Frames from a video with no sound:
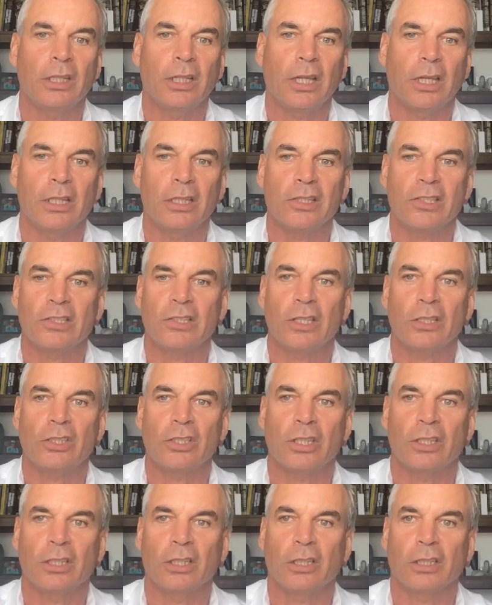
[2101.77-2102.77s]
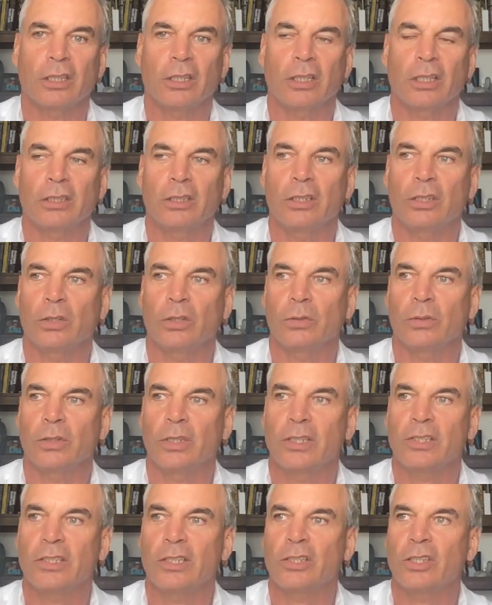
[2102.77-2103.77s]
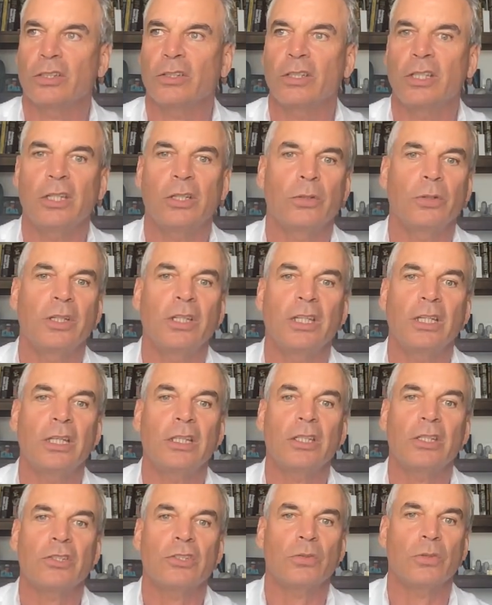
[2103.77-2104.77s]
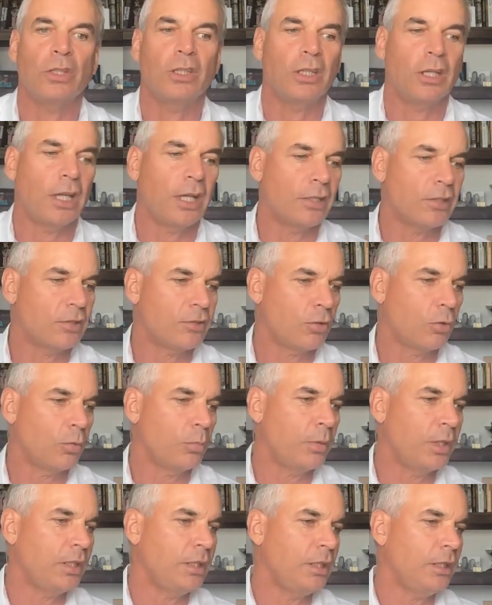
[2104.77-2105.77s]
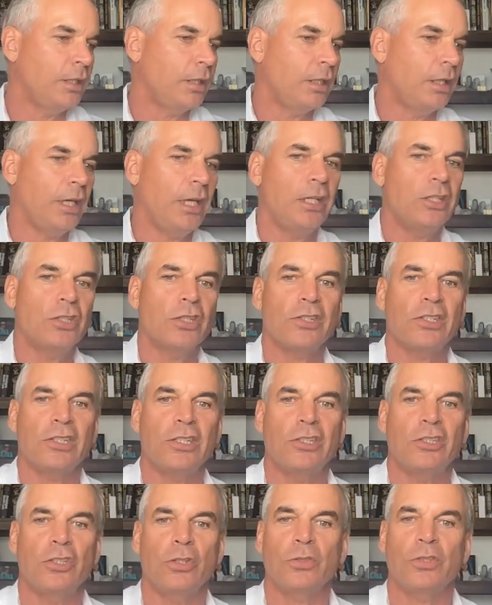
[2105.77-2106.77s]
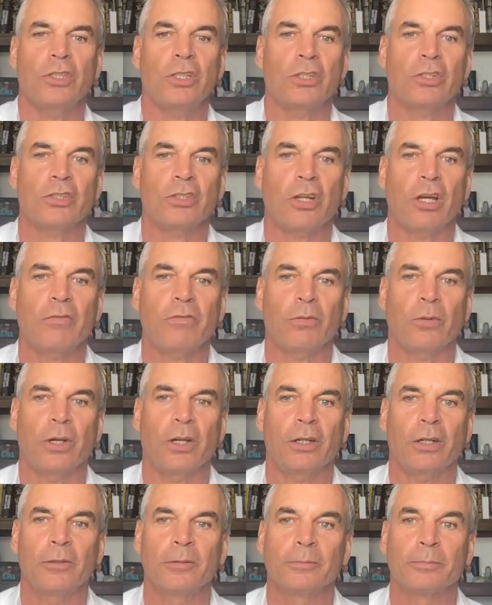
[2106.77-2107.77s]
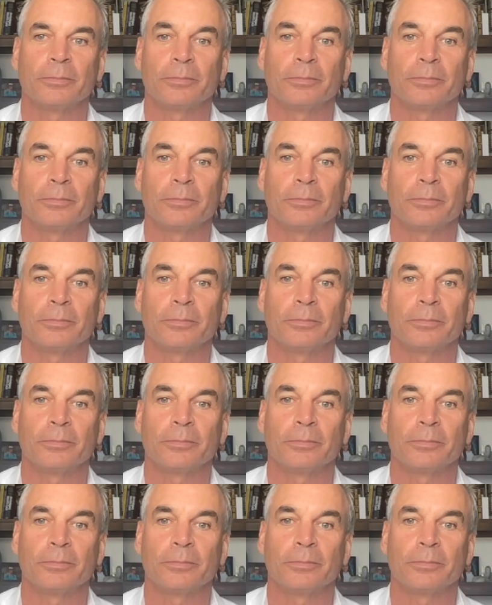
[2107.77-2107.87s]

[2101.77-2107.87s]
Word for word: and is such a you know such a leader in the industry and has so many uh, agencies using your software?